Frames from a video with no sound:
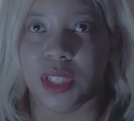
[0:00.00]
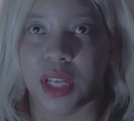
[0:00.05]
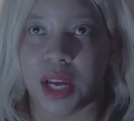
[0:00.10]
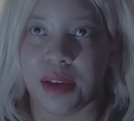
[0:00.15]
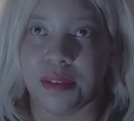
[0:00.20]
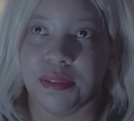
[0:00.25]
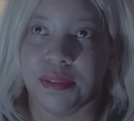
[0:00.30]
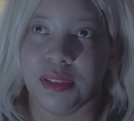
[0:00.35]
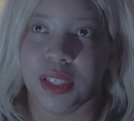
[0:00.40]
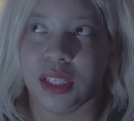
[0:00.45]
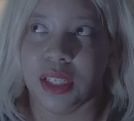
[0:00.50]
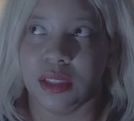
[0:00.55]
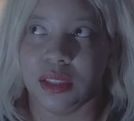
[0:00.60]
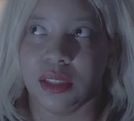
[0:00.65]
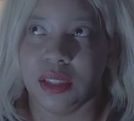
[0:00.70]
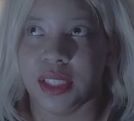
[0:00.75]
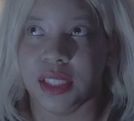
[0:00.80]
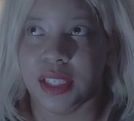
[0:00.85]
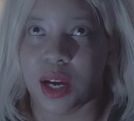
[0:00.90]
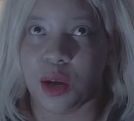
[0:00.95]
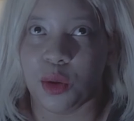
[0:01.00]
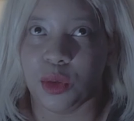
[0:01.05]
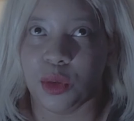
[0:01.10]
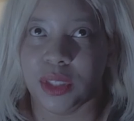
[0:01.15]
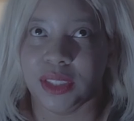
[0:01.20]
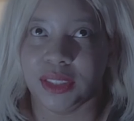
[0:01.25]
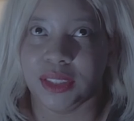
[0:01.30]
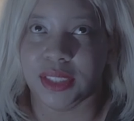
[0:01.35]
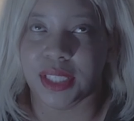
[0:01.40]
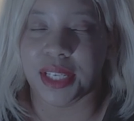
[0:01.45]
Definitely, I
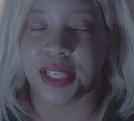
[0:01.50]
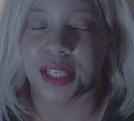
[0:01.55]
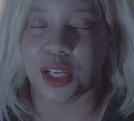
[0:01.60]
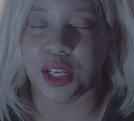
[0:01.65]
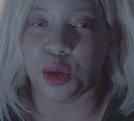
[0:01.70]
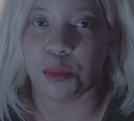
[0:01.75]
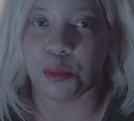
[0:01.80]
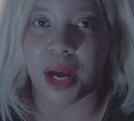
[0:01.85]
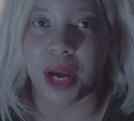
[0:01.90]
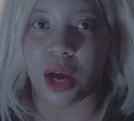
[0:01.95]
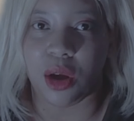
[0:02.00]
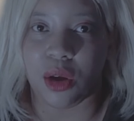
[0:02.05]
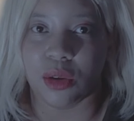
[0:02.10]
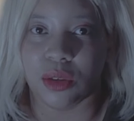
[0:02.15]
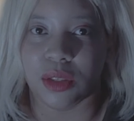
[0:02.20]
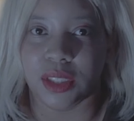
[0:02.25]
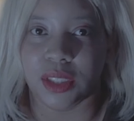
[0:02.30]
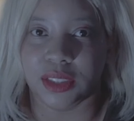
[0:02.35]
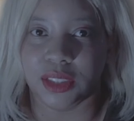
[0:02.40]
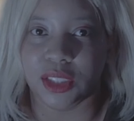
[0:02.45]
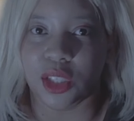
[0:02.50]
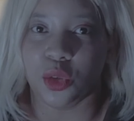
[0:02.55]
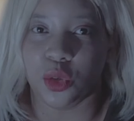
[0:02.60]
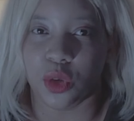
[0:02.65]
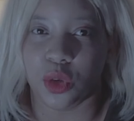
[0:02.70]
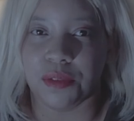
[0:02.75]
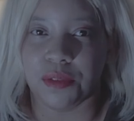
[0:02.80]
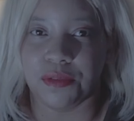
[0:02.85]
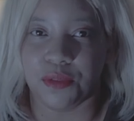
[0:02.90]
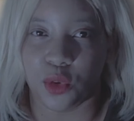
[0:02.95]
want to say about a
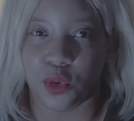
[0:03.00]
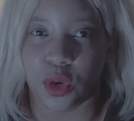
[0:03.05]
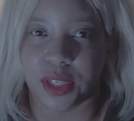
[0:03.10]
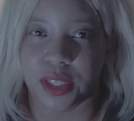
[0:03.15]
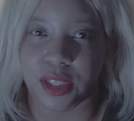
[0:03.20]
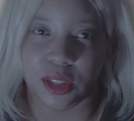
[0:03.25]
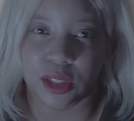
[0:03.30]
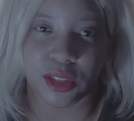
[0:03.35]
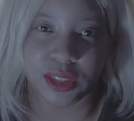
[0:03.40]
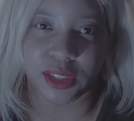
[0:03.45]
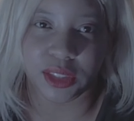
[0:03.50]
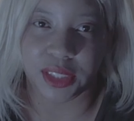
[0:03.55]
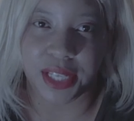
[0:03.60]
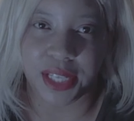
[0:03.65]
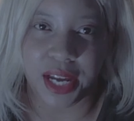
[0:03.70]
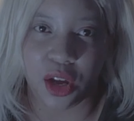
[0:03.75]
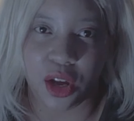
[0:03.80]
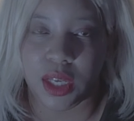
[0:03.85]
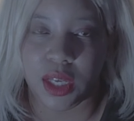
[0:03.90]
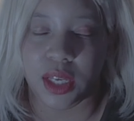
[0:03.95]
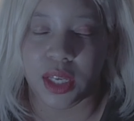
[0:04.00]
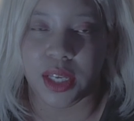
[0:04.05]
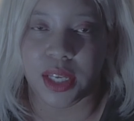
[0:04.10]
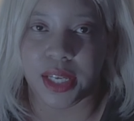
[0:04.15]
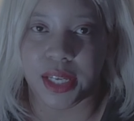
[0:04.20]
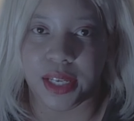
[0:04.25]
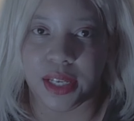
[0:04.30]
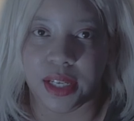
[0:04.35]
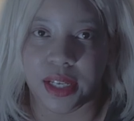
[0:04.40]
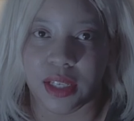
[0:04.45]
total of 4 years now.
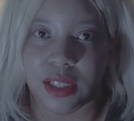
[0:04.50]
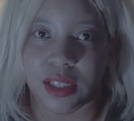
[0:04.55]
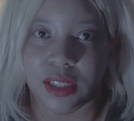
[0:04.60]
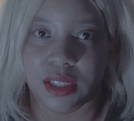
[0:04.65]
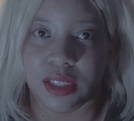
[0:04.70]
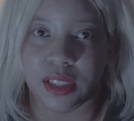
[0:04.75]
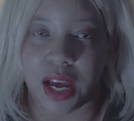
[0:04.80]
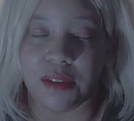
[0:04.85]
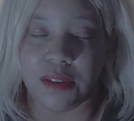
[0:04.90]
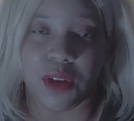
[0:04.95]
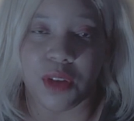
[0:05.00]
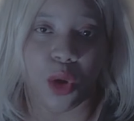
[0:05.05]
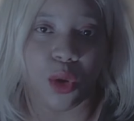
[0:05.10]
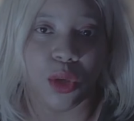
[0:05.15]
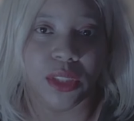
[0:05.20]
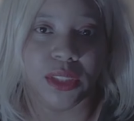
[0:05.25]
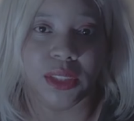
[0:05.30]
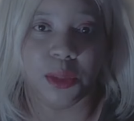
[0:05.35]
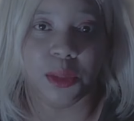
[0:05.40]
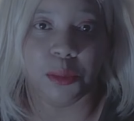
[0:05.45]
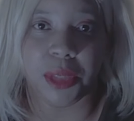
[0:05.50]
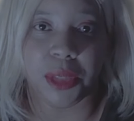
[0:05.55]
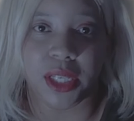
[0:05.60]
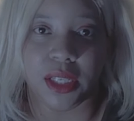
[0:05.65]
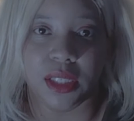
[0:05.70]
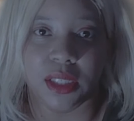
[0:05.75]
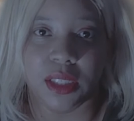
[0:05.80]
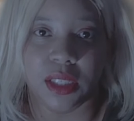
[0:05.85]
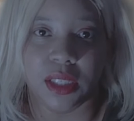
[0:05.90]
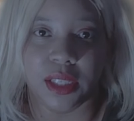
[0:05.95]
And I've always
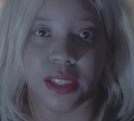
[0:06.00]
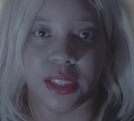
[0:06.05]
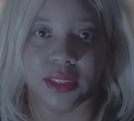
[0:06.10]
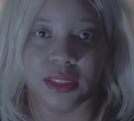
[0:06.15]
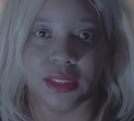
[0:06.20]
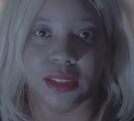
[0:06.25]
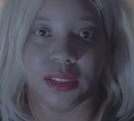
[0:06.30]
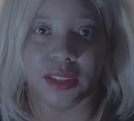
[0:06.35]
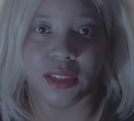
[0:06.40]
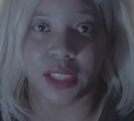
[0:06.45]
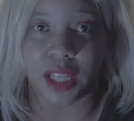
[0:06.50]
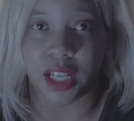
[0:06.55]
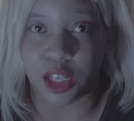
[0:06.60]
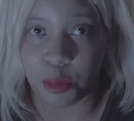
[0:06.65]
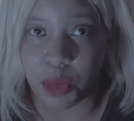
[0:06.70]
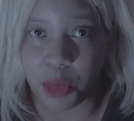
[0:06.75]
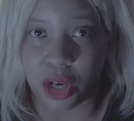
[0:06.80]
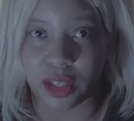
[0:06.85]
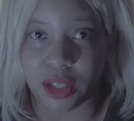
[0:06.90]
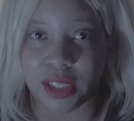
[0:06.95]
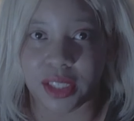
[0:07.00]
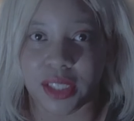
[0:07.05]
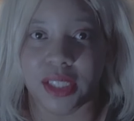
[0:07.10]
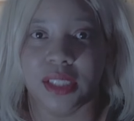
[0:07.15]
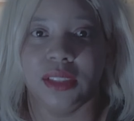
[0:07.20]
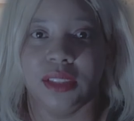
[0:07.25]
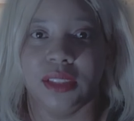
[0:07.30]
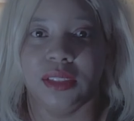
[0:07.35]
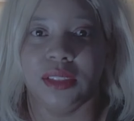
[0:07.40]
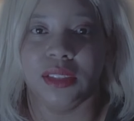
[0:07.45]
been in
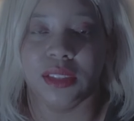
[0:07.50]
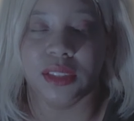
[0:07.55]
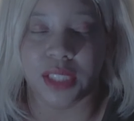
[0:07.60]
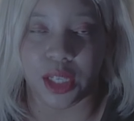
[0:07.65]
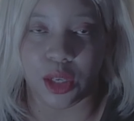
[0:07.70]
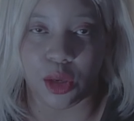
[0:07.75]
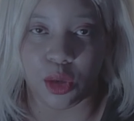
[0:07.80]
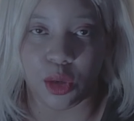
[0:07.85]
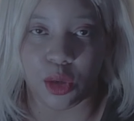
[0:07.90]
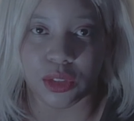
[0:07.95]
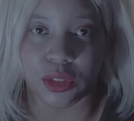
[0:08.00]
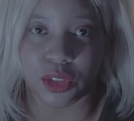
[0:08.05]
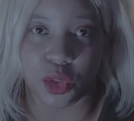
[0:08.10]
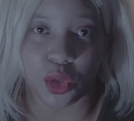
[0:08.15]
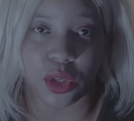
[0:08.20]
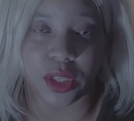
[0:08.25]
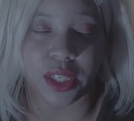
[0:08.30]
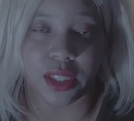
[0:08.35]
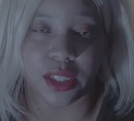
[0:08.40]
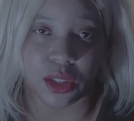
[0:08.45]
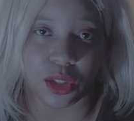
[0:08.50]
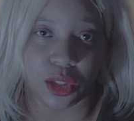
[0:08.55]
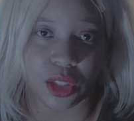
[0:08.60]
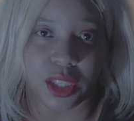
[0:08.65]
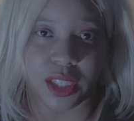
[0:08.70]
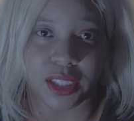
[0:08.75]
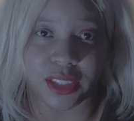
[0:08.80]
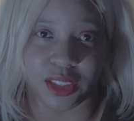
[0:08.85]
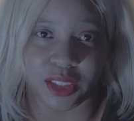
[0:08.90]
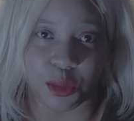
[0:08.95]
telemarketing, sales, or either
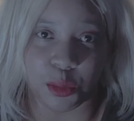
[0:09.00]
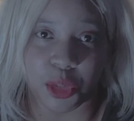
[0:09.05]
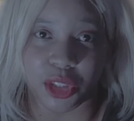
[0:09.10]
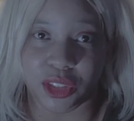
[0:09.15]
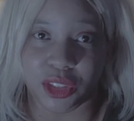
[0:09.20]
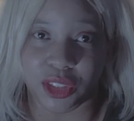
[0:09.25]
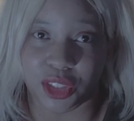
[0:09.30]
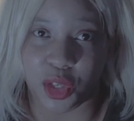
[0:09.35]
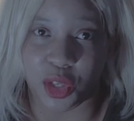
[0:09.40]
customer